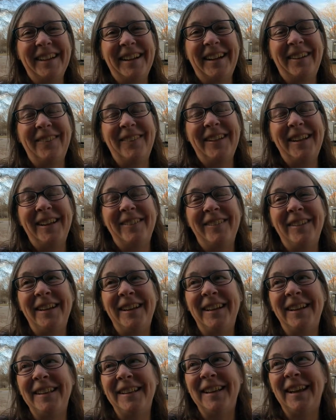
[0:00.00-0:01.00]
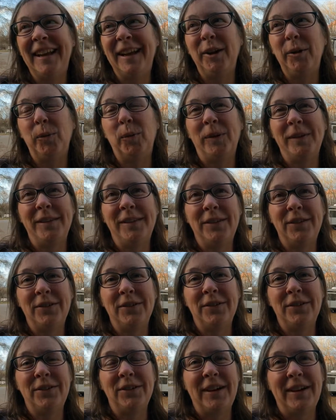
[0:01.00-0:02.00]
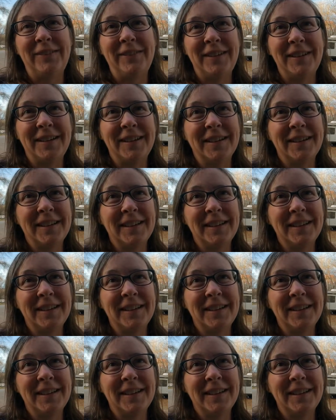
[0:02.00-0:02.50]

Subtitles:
I would give it a 1 screwdriver.